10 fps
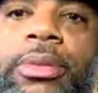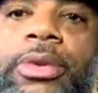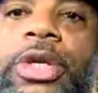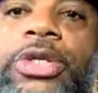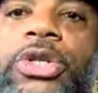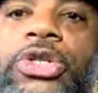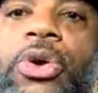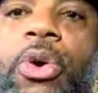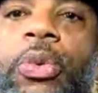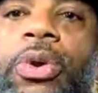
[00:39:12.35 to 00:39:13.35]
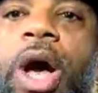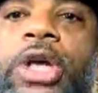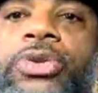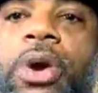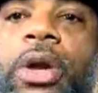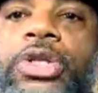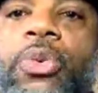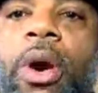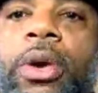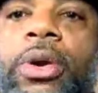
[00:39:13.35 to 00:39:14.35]
This is so real. I started to
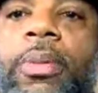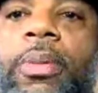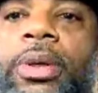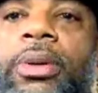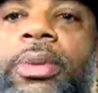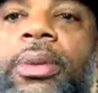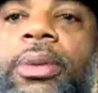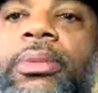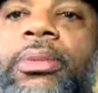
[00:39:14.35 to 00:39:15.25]
water up a little bit.